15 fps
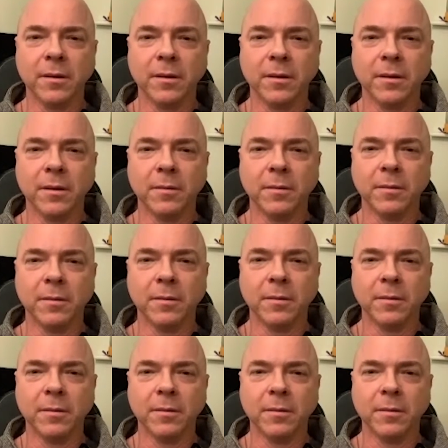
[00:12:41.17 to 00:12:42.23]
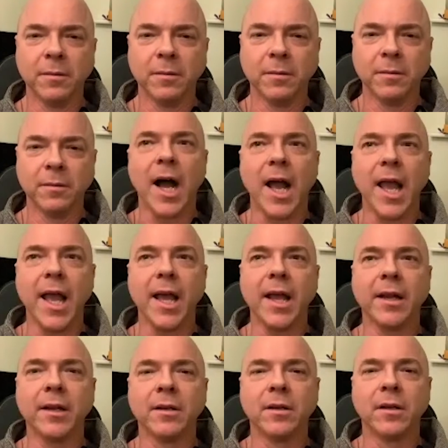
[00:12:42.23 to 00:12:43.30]
Because I
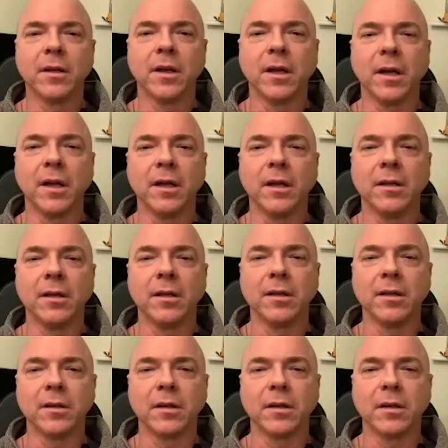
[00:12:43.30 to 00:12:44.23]
had a